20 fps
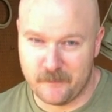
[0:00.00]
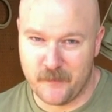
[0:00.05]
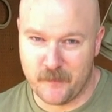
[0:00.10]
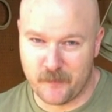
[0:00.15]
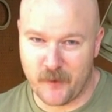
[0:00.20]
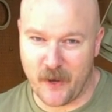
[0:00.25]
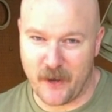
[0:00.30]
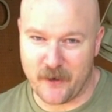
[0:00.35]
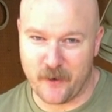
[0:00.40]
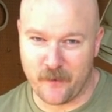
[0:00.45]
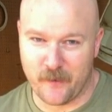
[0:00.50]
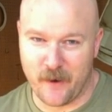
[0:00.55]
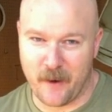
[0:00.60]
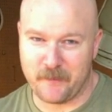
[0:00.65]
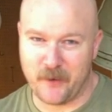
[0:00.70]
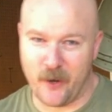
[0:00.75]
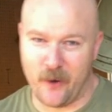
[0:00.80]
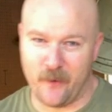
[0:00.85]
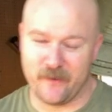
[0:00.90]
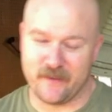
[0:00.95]
probably know where
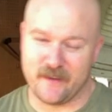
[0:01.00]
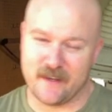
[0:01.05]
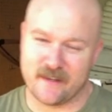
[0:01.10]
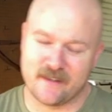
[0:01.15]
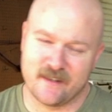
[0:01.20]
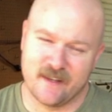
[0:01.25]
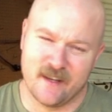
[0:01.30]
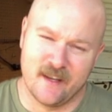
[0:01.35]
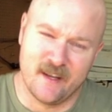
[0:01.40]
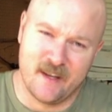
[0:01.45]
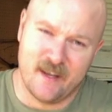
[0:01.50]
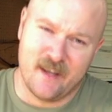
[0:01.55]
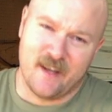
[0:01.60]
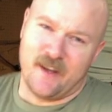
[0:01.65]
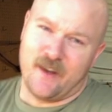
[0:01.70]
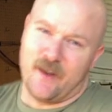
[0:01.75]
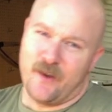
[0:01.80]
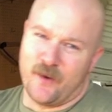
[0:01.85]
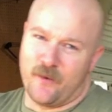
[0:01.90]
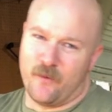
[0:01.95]
I'm going with this.
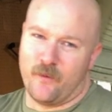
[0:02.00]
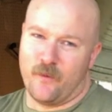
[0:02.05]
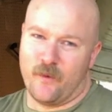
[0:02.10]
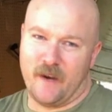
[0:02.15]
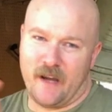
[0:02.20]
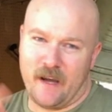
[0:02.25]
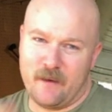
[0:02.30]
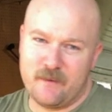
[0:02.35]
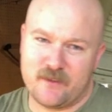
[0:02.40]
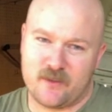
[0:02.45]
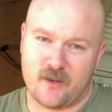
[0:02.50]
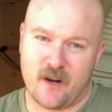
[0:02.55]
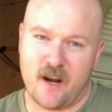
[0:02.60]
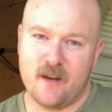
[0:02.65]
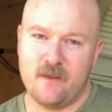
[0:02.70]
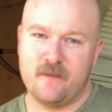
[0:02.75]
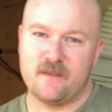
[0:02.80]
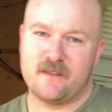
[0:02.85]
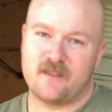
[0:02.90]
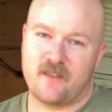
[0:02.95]
When I was
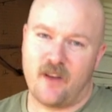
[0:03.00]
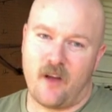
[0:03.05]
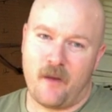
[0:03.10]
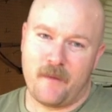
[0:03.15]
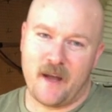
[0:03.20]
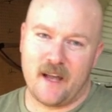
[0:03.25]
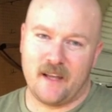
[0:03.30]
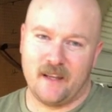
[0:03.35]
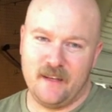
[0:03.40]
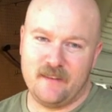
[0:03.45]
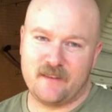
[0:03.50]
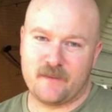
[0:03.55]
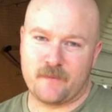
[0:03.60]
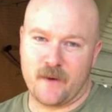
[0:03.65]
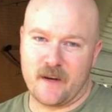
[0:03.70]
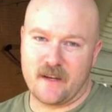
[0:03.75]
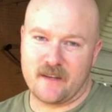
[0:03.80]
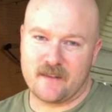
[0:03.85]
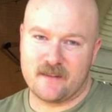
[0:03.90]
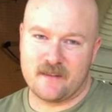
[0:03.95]
trying to install my leaf
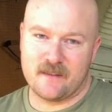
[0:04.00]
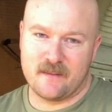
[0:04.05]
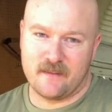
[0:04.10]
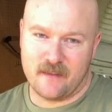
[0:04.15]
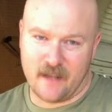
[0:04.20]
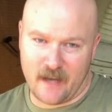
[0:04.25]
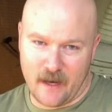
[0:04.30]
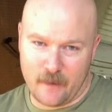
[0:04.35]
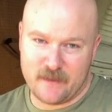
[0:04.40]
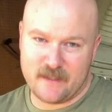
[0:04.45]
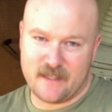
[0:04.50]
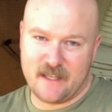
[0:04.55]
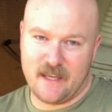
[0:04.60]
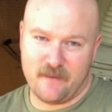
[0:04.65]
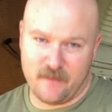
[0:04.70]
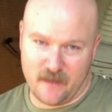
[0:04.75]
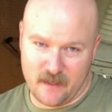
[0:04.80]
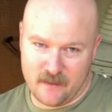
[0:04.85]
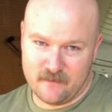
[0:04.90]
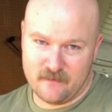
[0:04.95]
springs that I was
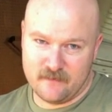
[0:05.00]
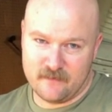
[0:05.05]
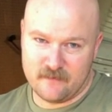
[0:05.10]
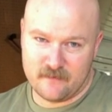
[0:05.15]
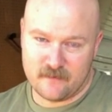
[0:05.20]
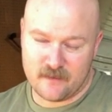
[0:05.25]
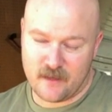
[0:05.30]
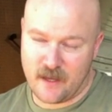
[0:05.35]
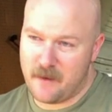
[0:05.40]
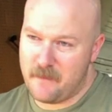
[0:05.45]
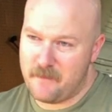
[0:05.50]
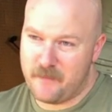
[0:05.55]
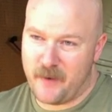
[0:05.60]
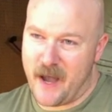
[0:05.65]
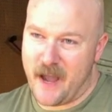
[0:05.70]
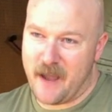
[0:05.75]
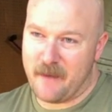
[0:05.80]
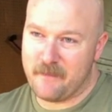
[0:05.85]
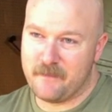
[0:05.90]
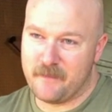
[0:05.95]
given, I didn't
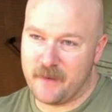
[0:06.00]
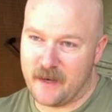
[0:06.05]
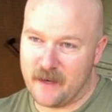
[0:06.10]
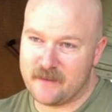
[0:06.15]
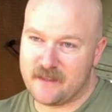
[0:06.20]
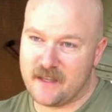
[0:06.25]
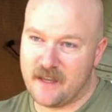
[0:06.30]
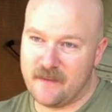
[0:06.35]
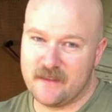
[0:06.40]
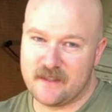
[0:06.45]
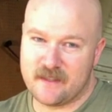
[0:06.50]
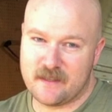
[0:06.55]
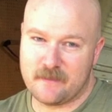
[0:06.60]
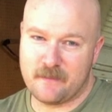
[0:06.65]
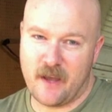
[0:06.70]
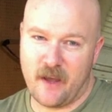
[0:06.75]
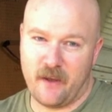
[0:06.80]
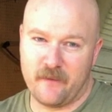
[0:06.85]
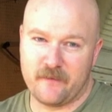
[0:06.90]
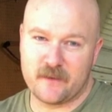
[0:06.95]
buy them, but I was given
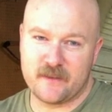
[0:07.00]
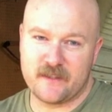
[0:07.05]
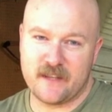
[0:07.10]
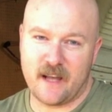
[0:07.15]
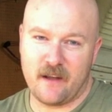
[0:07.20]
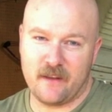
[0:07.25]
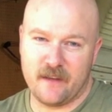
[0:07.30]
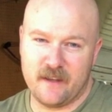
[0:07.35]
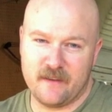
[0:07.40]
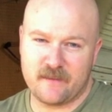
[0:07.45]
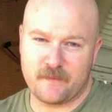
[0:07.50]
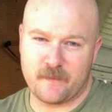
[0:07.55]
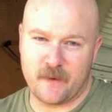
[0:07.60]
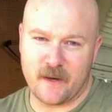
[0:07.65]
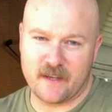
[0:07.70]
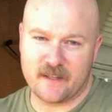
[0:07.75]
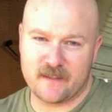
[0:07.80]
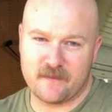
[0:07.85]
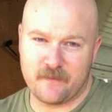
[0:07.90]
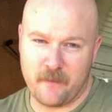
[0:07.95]
some Helfer Stout leaf
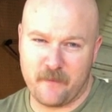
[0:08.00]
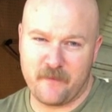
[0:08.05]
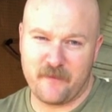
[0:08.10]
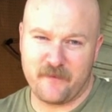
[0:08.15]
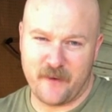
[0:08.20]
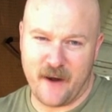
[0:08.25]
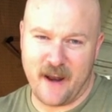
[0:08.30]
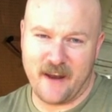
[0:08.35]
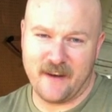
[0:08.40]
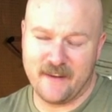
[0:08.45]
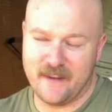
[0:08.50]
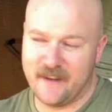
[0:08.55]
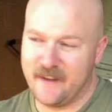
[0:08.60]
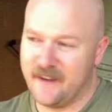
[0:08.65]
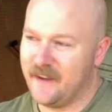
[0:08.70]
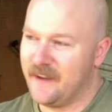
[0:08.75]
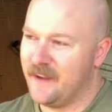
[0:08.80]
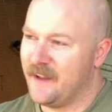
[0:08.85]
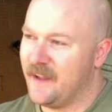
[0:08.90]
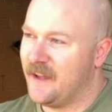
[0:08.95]
springs from a friend,
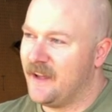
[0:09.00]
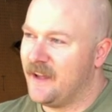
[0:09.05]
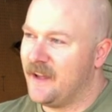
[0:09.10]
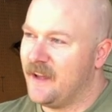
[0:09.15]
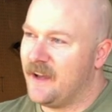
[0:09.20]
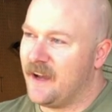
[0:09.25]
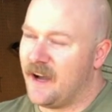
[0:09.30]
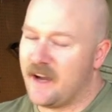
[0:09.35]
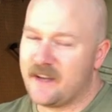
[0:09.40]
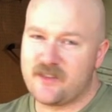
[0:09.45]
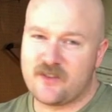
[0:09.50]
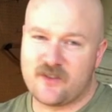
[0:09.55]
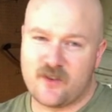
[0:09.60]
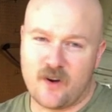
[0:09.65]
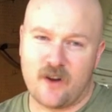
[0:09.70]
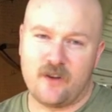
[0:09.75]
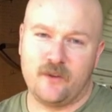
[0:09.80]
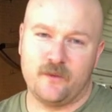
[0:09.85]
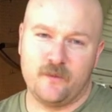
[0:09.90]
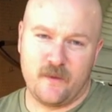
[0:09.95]
I
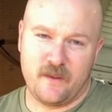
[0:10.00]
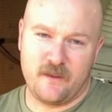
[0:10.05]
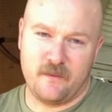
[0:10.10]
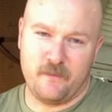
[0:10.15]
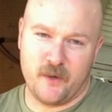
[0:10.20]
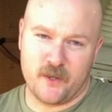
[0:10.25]
struggled with the